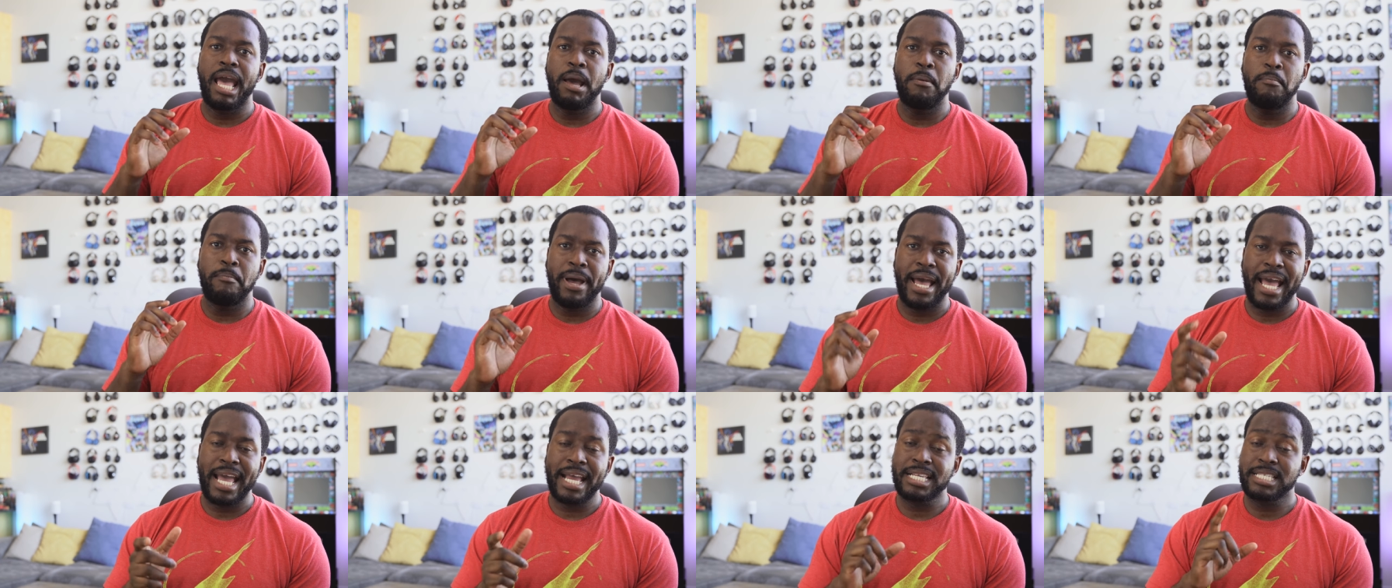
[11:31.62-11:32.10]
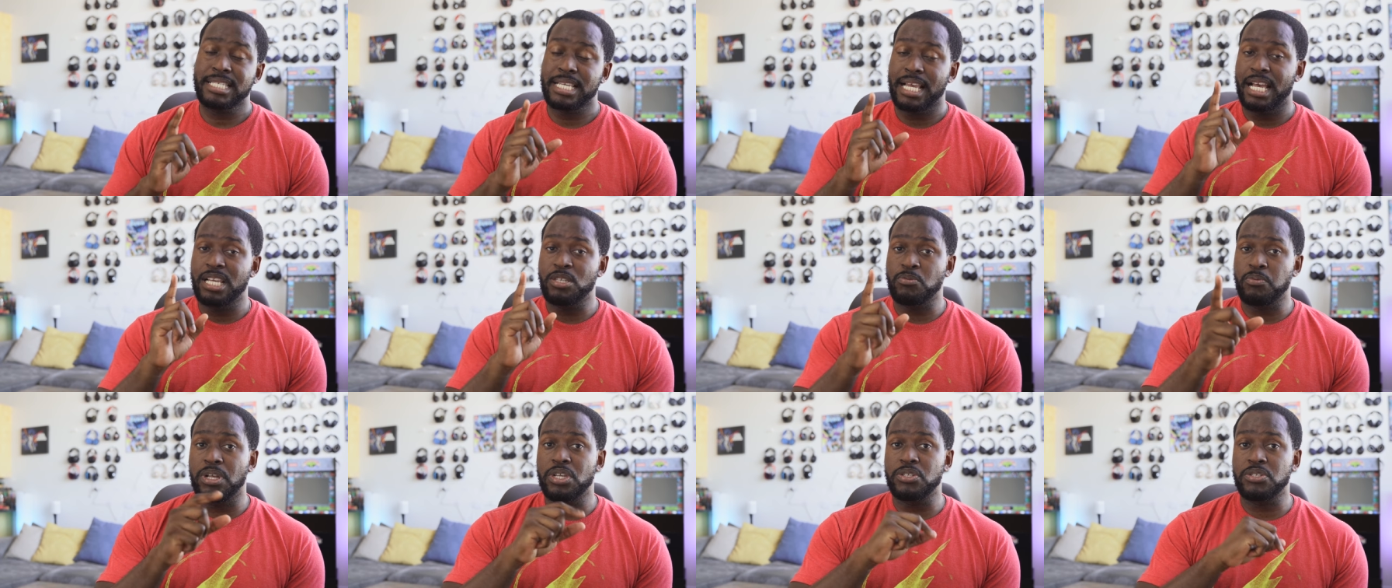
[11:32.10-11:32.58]
Max
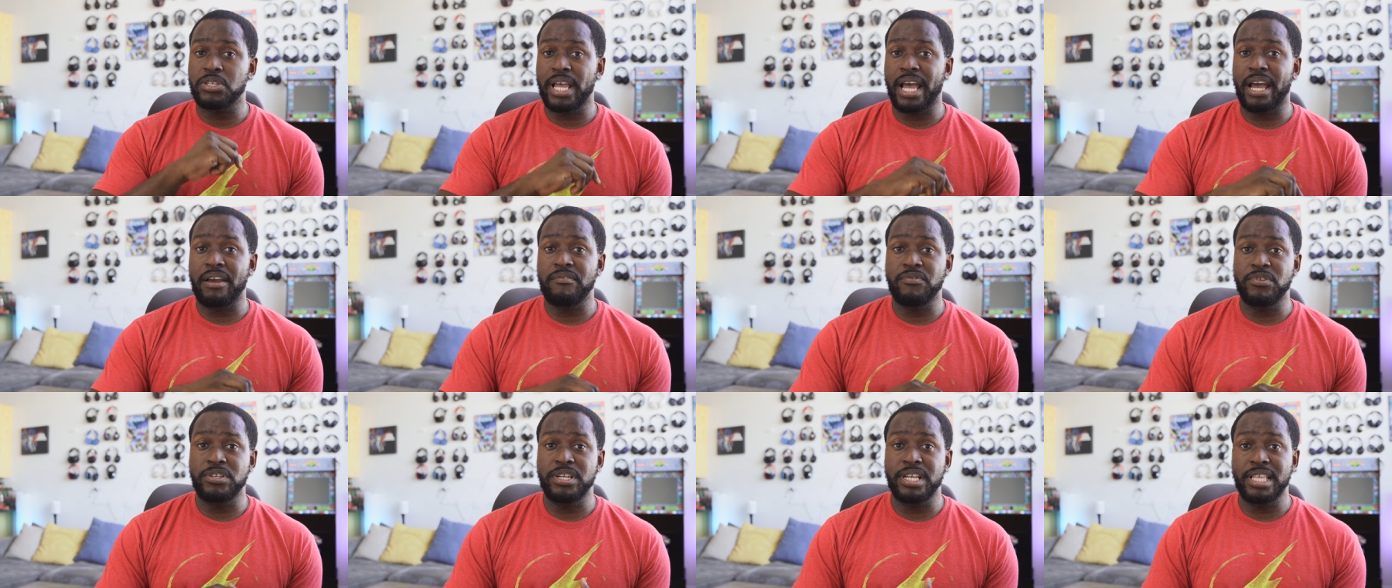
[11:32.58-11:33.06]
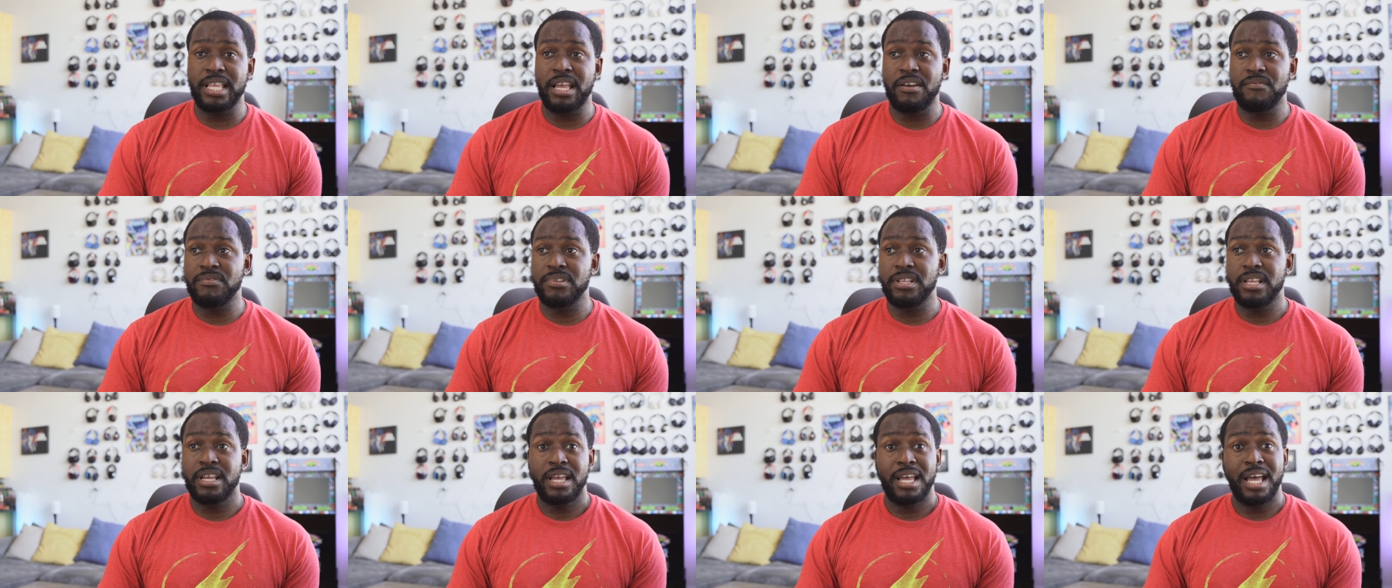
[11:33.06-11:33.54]
as well as the iPhone
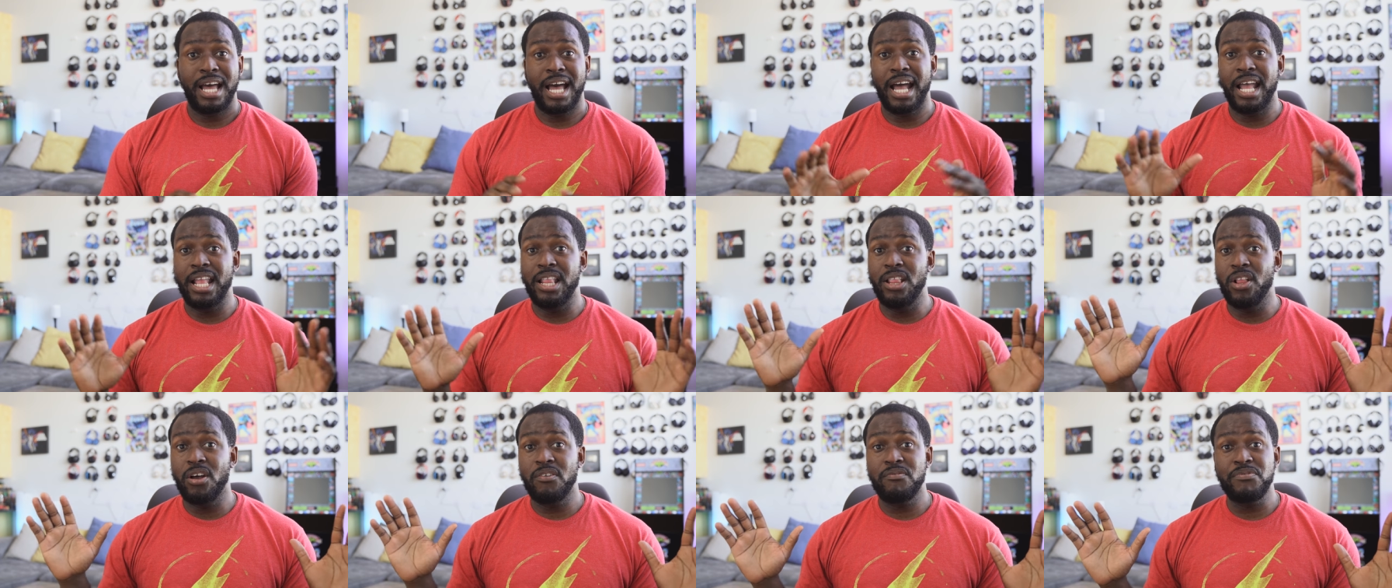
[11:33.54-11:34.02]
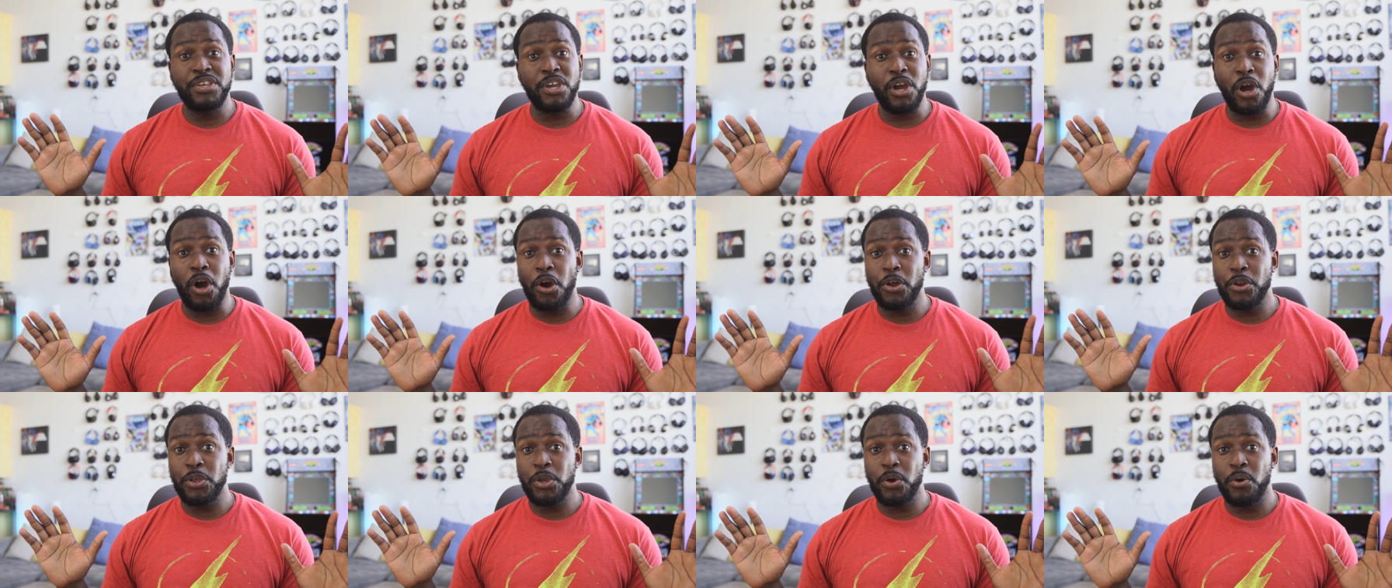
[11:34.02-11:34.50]
11, I love the
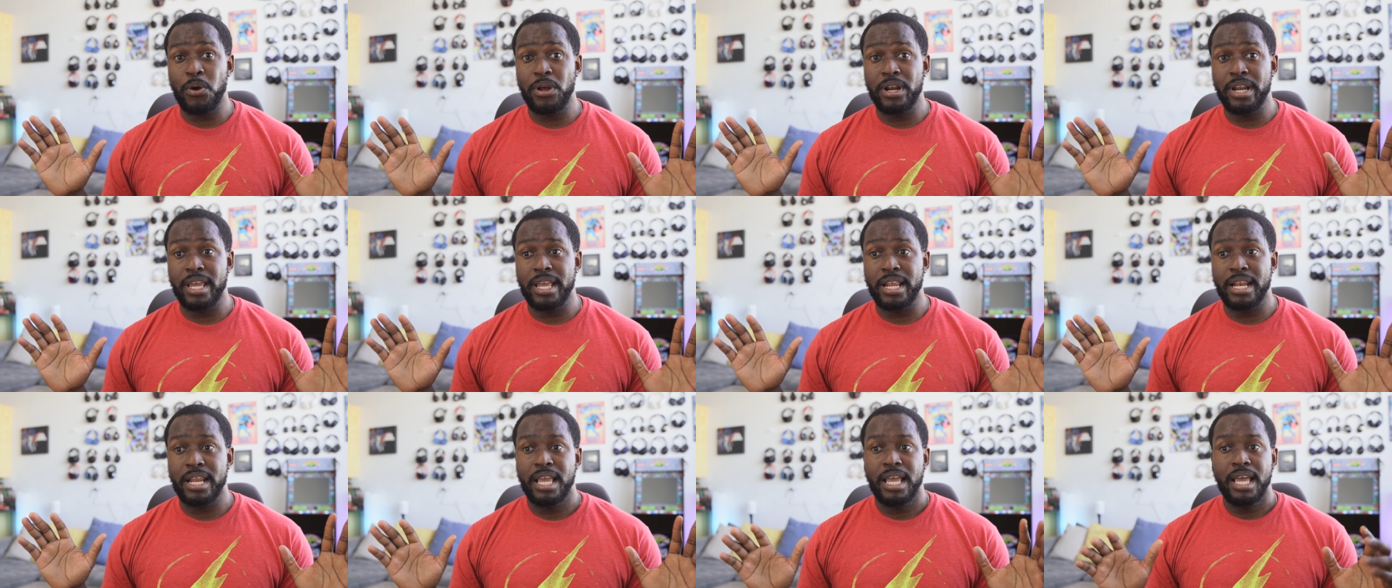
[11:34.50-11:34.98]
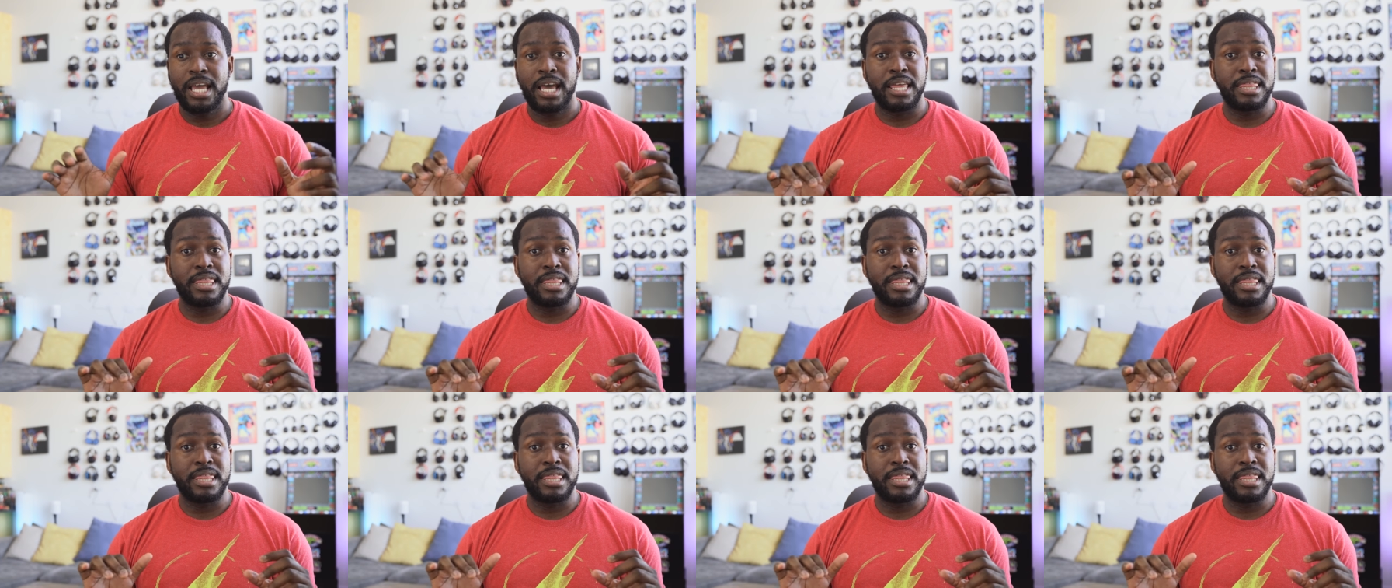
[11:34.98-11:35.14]
audio on it.